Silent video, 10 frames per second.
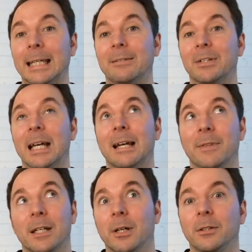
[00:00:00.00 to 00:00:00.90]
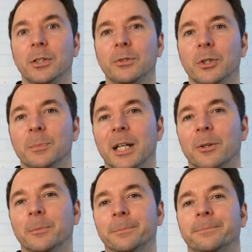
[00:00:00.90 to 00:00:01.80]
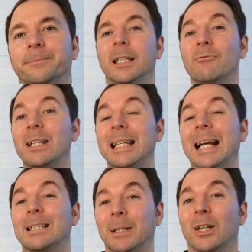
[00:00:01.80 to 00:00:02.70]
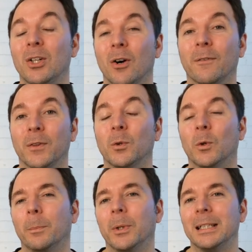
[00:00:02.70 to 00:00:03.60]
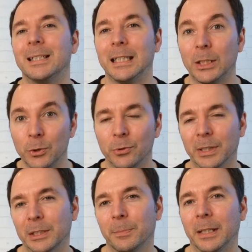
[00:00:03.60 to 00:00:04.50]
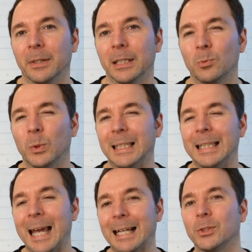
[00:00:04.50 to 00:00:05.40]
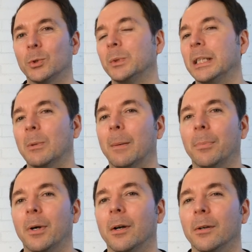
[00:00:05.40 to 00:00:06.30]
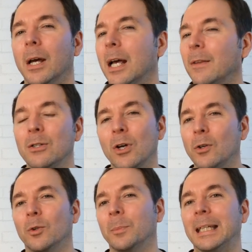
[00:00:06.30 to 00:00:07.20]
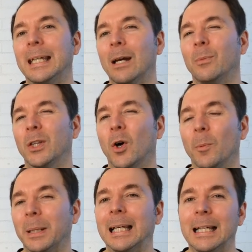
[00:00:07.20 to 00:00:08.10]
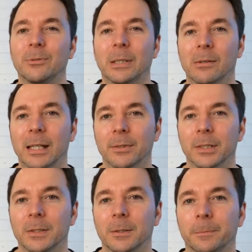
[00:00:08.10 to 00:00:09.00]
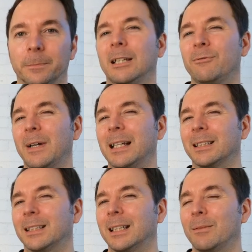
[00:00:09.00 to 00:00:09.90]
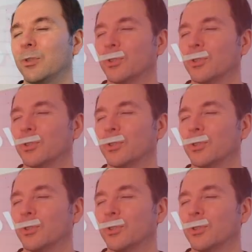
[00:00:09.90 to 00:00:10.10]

they even have their own YouTube channel. There really has been a lot of thought put into the user experience with the X-Tool D1 Pro that you don't normally get with hobby laser engravers. In fact, I'm